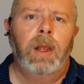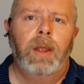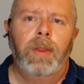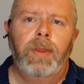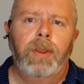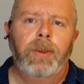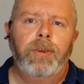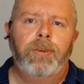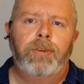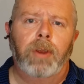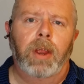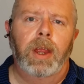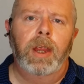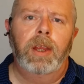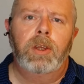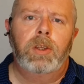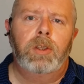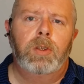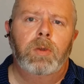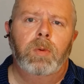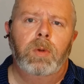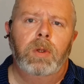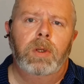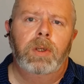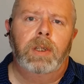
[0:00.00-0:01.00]
than trying
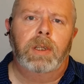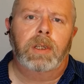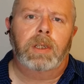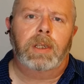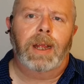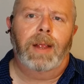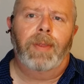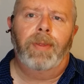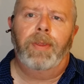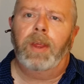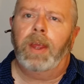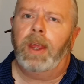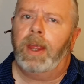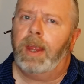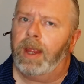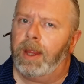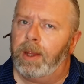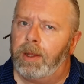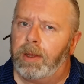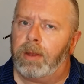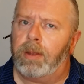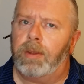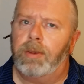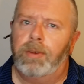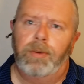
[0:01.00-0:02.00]
to understand the
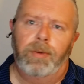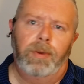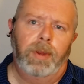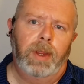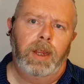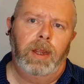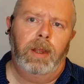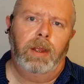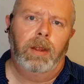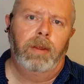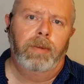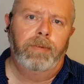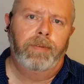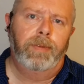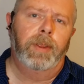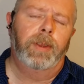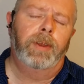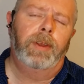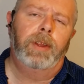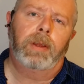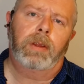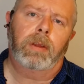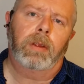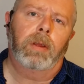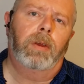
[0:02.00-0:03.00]
history of the
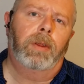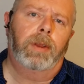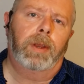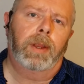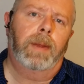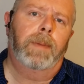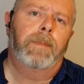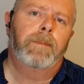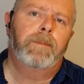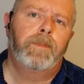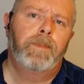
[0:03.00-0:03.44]
disorder.